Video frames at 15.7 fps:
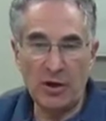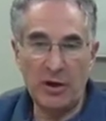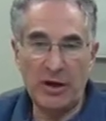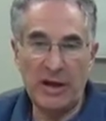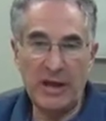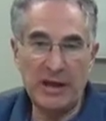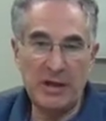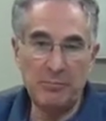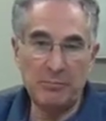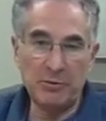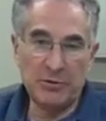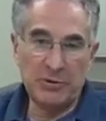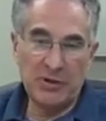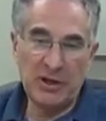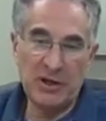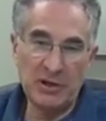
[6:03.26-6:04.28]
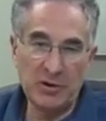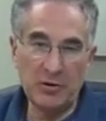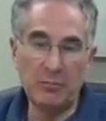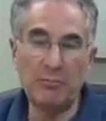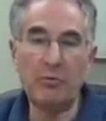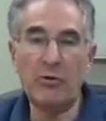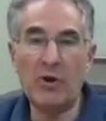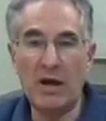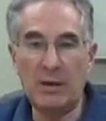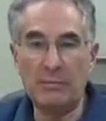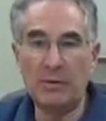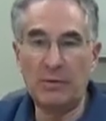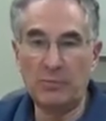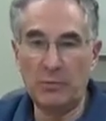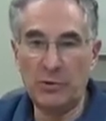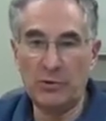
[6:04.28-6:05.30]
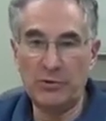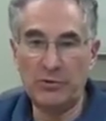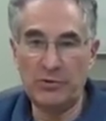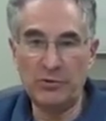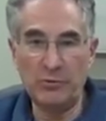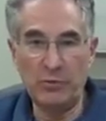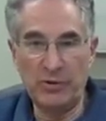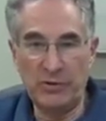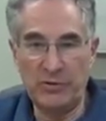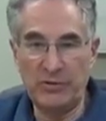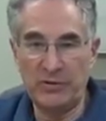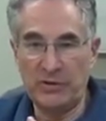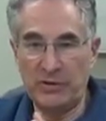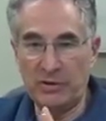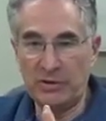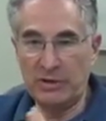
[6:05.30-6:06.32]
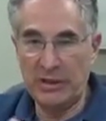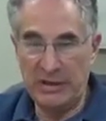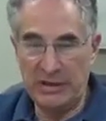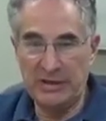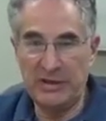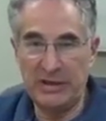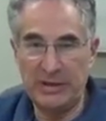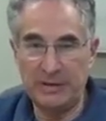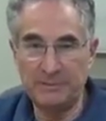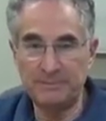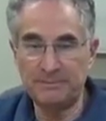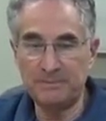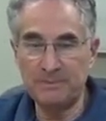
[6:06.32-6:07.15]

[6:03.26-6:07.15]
are a particular problem with LinkedIn.